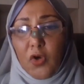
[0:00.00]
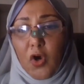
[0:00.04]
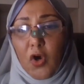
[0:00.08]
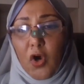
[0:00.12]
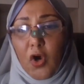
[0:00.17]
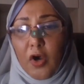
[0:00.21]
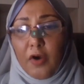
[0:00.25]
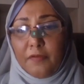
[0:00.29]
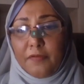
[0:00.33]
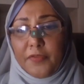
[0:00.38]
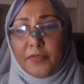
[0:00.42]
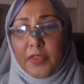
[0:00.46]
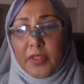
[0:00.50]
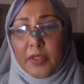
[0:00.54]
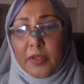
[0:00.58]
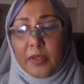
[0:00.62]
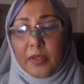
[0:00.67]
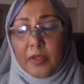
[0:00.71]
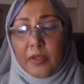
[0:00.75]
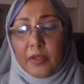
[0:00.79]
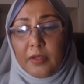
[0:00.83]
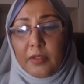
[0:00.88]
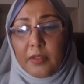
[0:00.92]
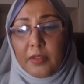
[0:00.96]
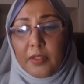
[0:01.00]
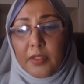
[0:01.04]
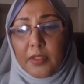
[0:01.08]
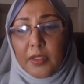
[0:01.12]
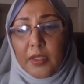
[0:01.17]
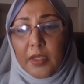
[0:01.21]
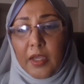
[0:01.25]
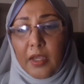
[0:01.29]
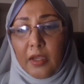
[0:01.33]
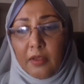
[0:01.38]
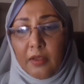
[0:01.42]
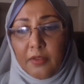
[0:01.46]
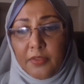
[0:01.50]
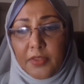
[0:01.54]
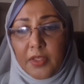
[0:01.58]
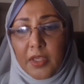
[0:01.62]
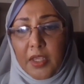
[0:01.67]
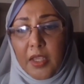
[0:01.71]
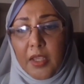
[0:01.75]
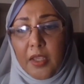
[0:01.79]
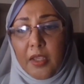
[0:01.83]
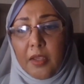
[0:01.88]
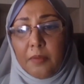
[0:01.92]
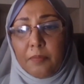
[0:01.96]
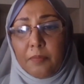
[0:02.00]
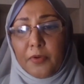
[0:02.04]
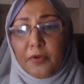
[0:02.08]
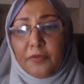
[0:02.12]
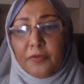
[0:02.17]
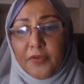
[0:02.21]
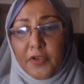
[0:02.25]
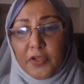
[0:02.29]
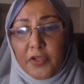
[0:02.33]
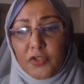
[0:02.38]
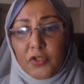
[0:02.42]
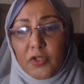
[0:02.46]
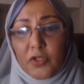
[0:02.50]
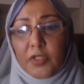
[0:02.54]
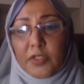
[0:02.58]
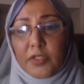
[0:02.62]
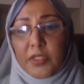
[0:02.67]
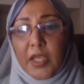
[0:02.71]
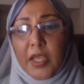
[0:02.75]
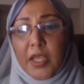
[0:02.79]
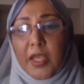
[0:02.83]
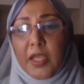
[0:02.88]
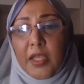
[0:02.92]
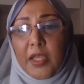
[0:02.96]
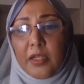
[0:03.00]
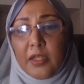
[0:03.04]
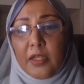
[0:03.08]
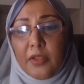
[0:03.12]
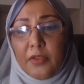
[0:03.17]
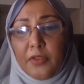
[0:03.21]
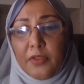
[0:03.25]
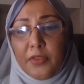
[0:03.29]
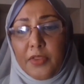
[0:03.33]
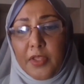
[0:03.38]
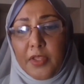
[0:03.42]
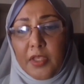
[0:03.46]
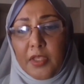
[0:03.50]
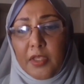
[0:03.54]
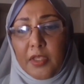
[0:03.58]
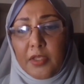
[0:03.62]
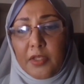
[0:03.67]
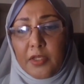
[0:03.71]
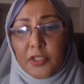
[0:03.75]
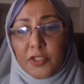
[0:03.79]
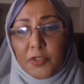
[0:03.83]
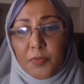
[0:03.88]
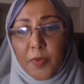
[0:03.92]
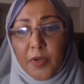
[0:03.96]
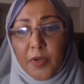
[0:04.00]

of view of the healthcare professionals and the